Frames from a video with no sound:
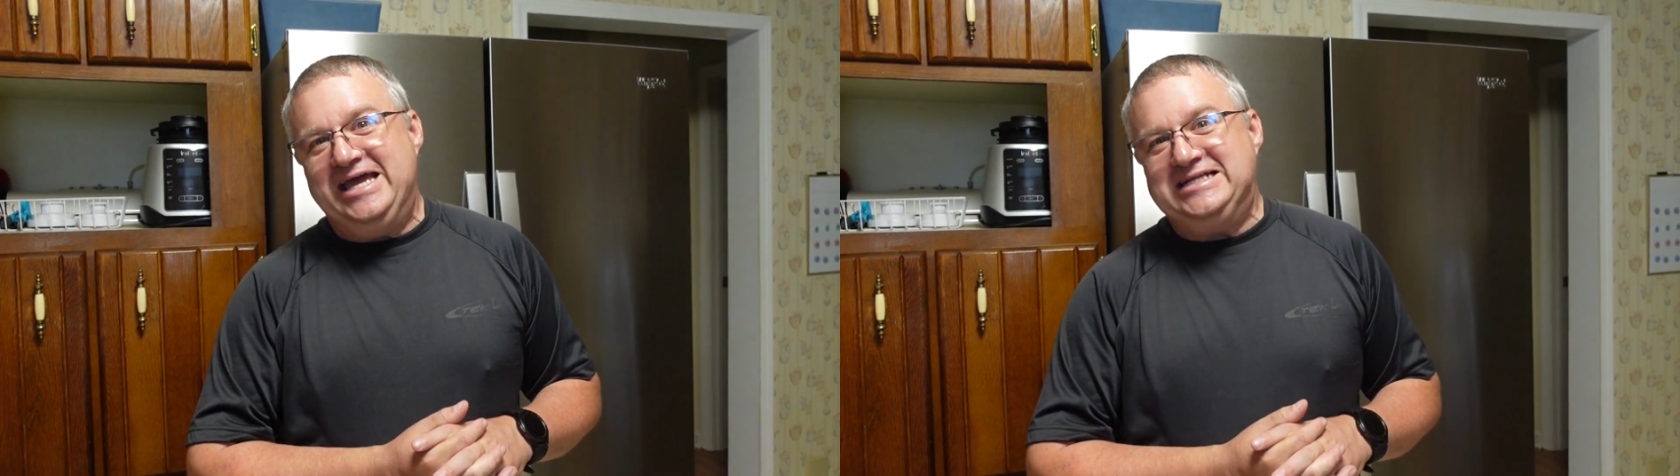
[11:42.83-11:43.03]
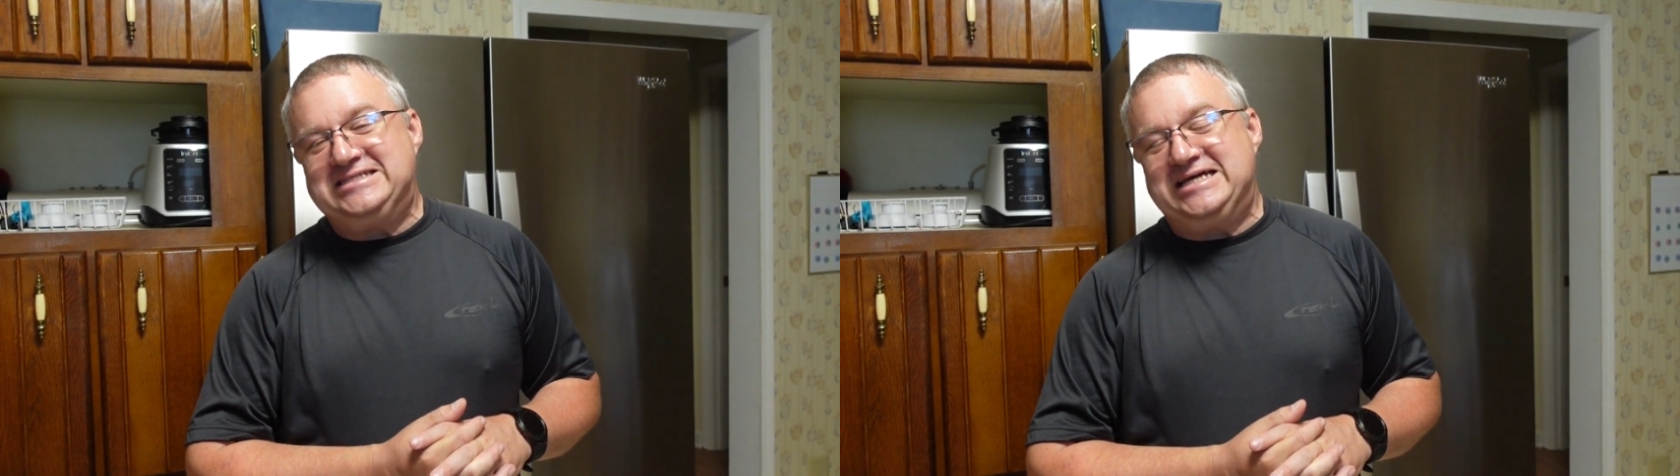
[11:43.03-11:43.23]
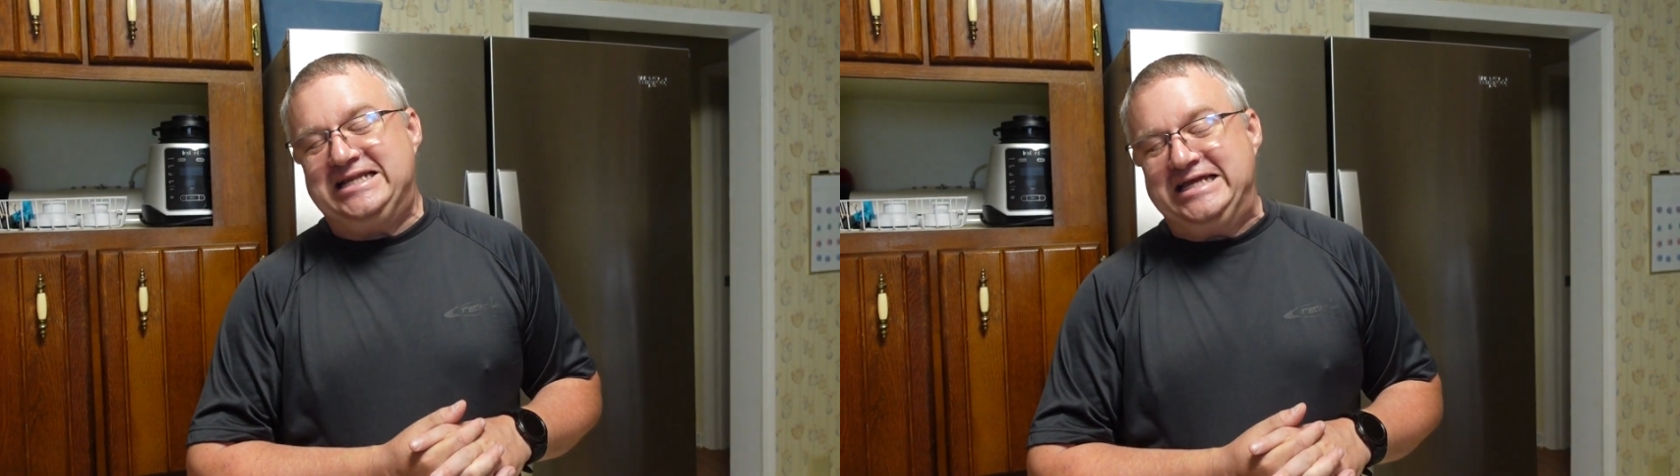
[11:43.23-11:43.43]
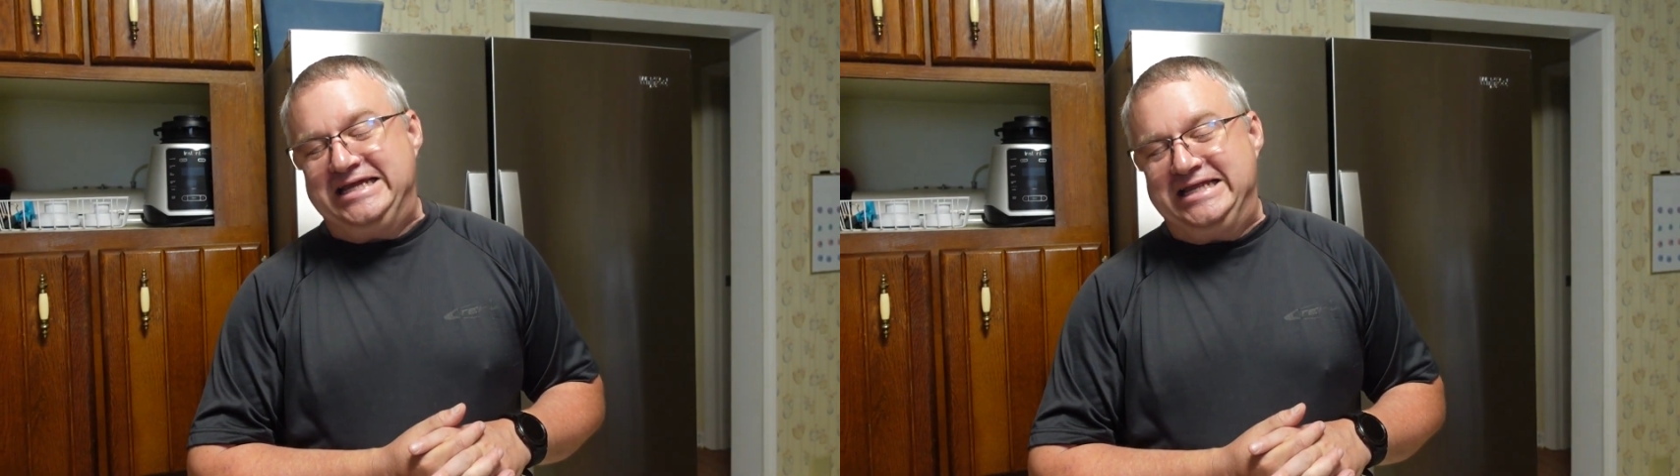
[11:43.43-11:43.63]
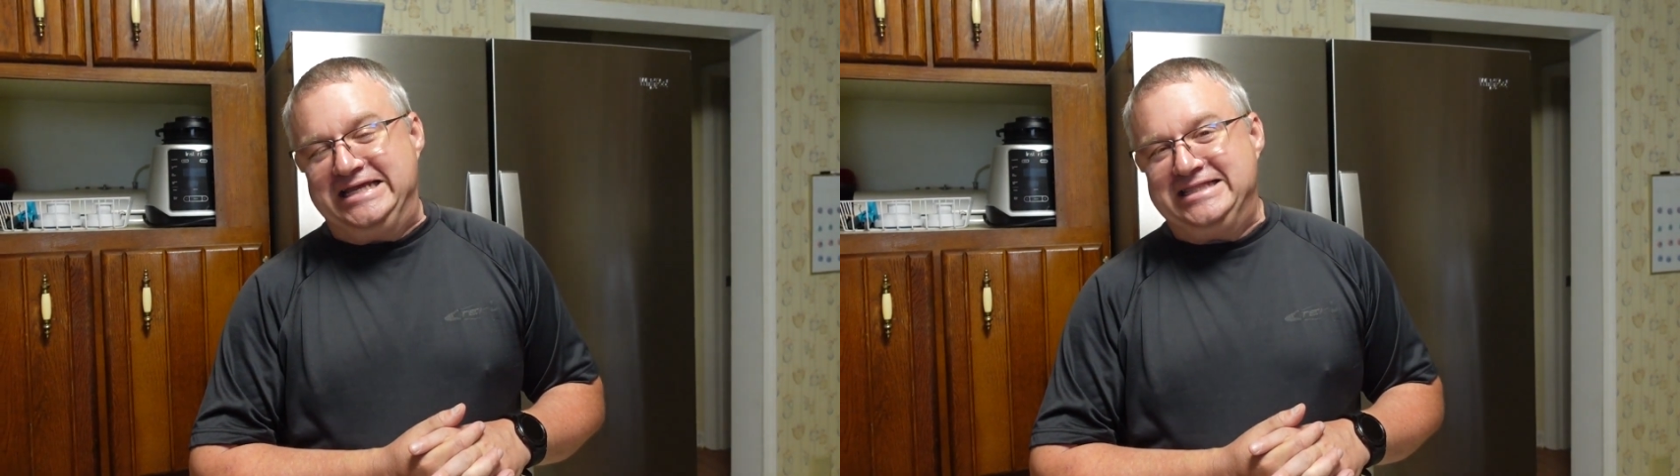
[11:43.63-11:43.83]
It's
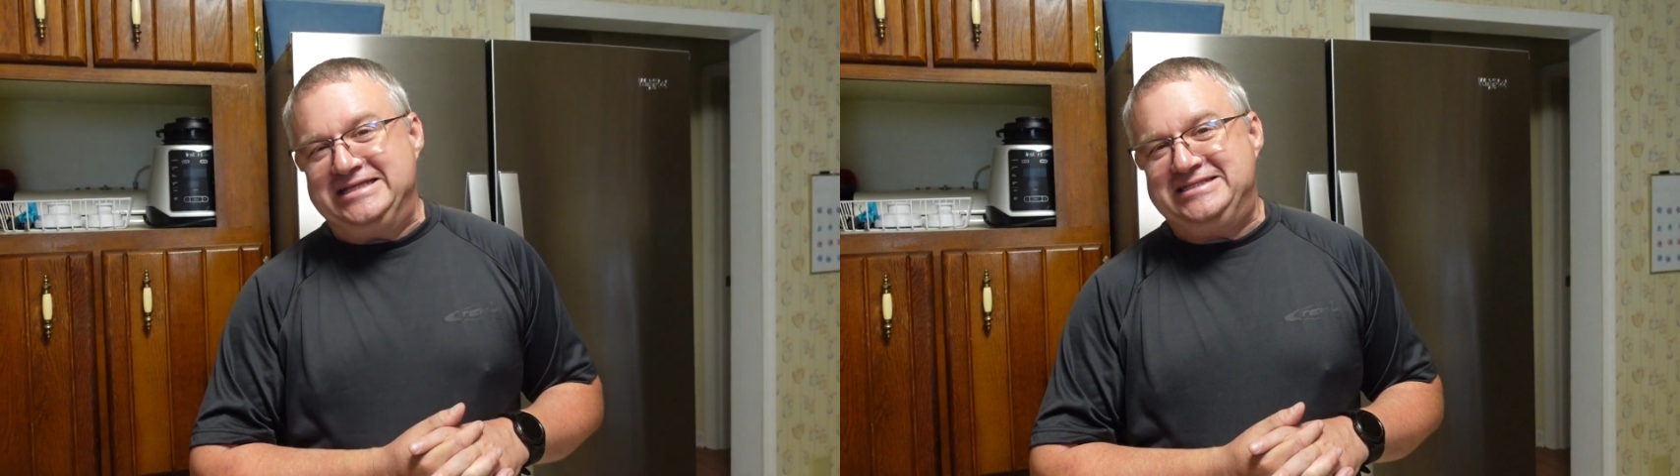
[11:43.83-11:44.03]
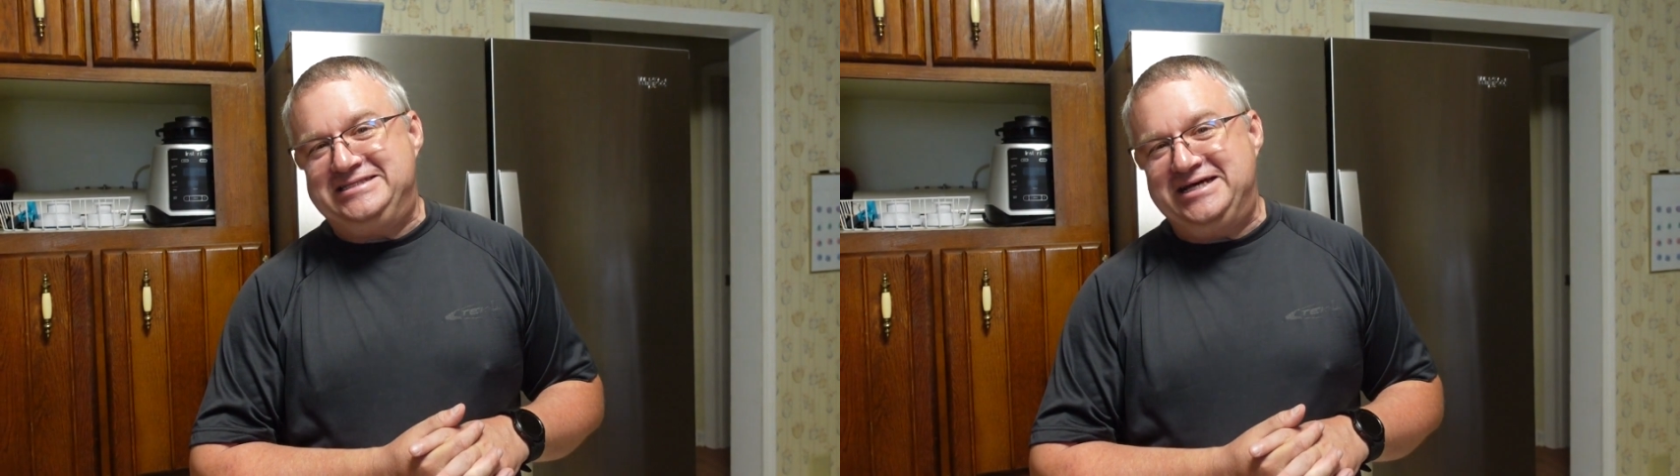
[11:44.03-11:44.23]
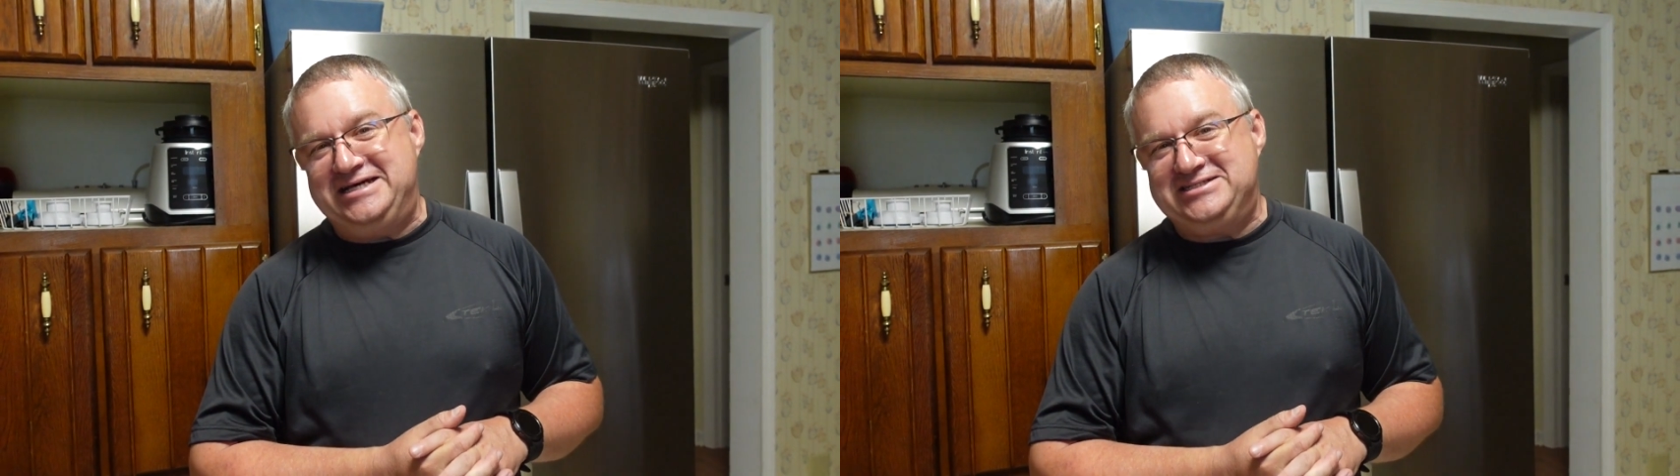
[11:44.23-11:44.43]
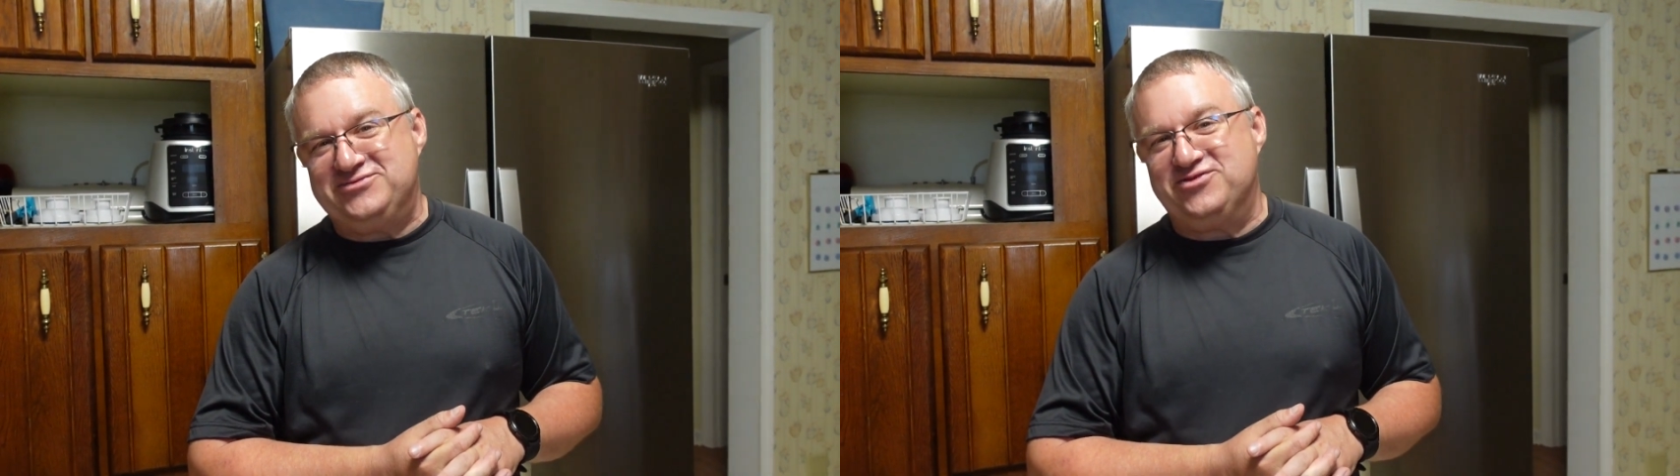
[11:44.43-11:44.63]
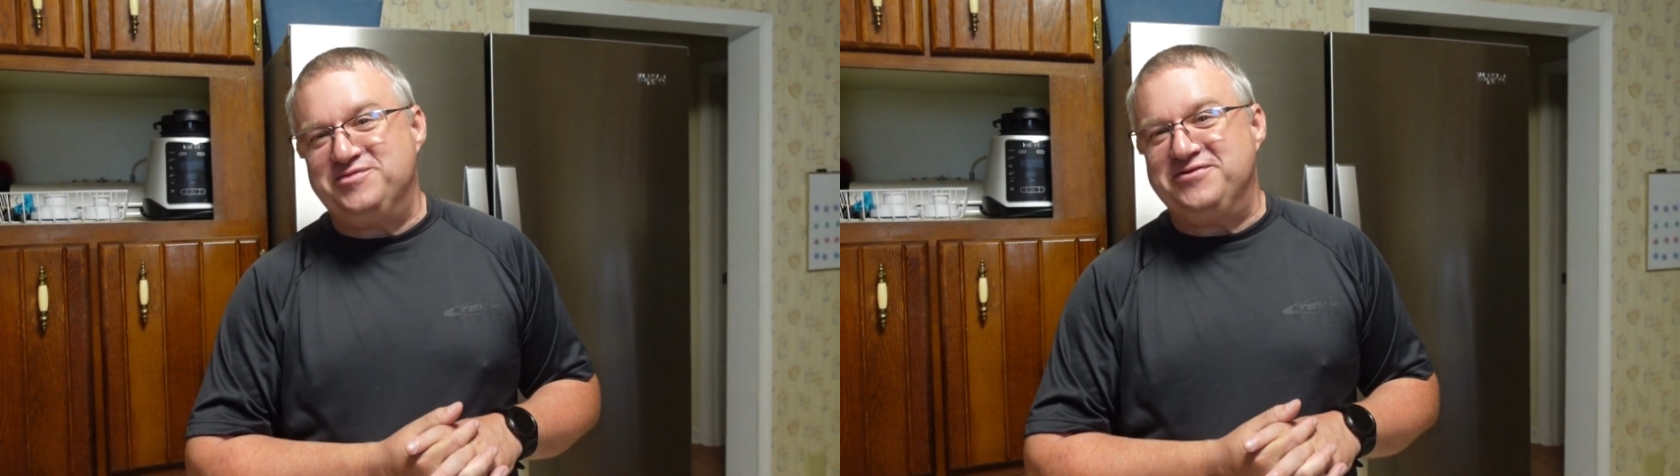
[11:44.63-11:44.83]
cleaning the dust
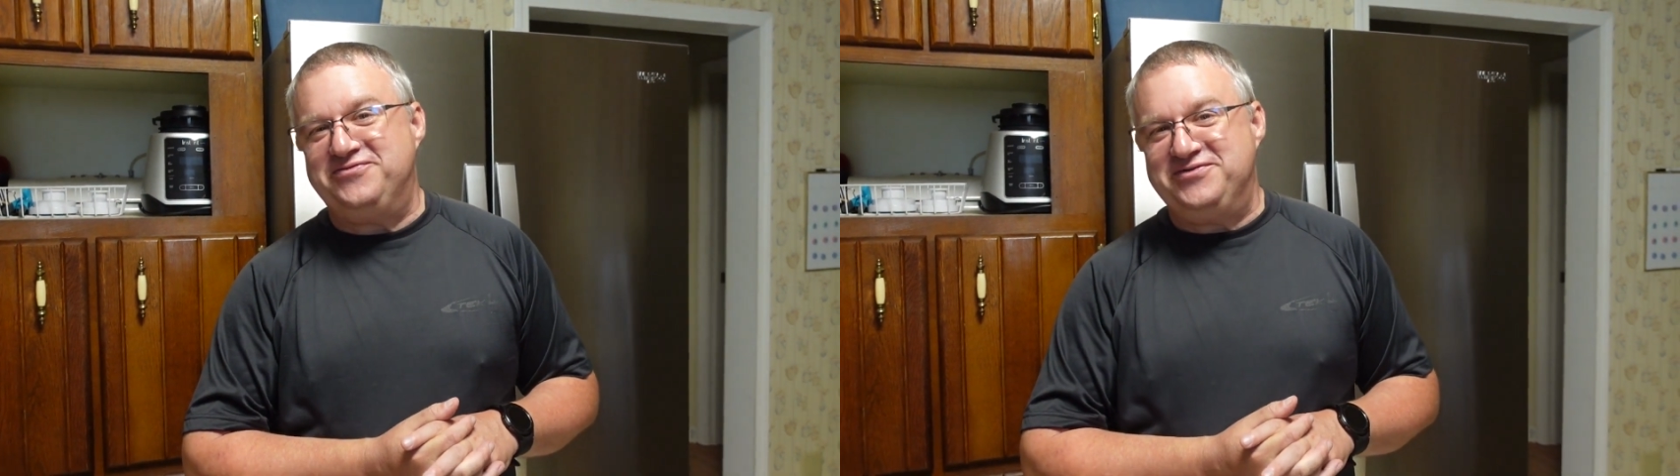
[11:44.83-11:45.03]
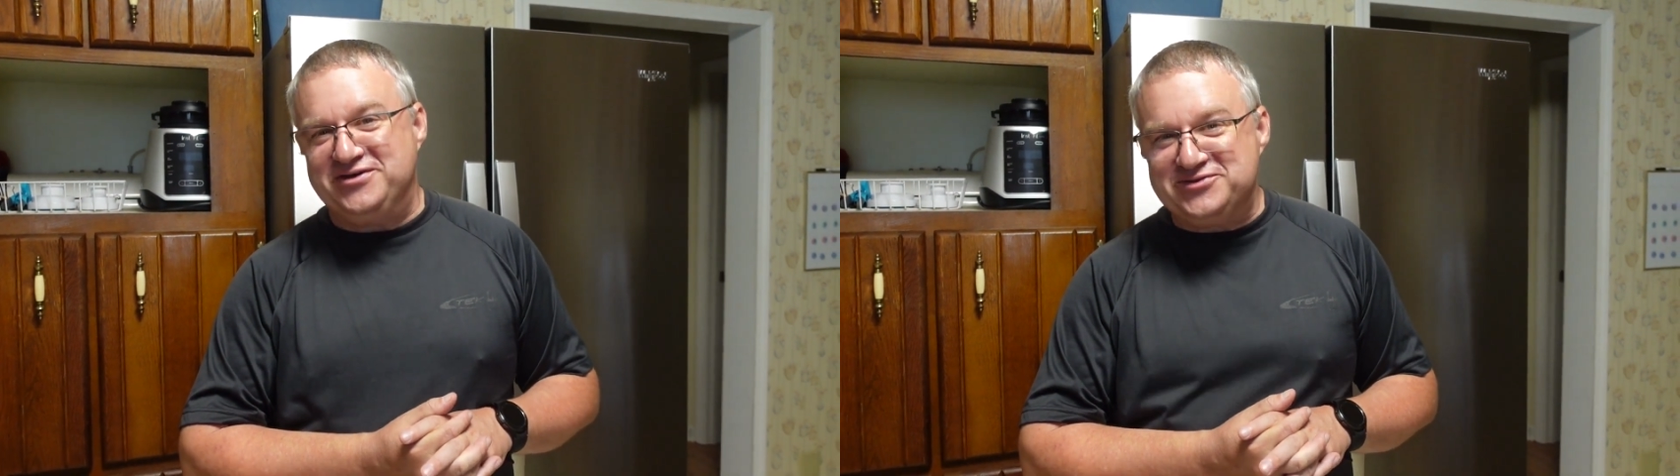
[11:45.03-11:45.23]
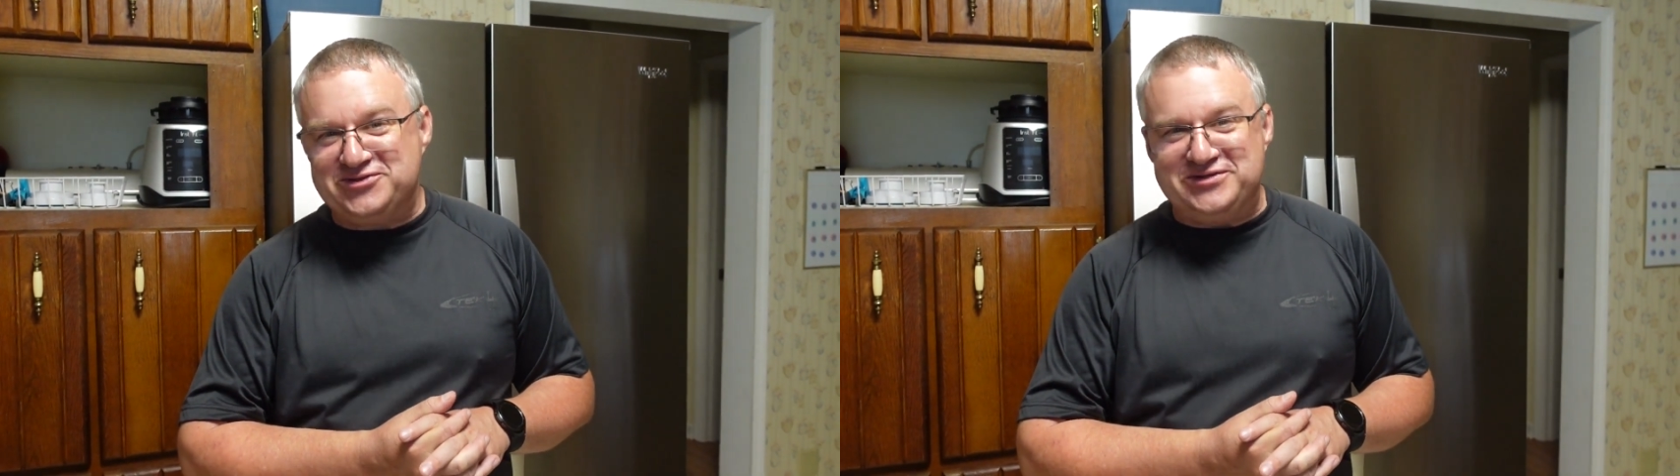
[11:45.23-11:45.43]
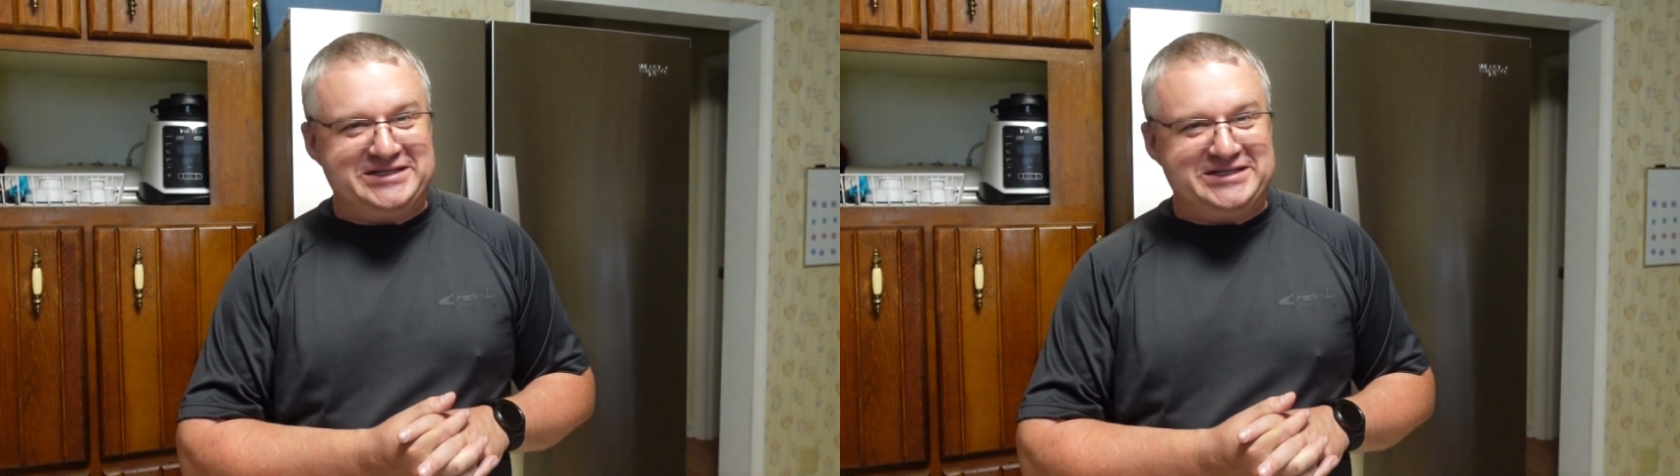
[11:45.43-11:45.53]
from a filter.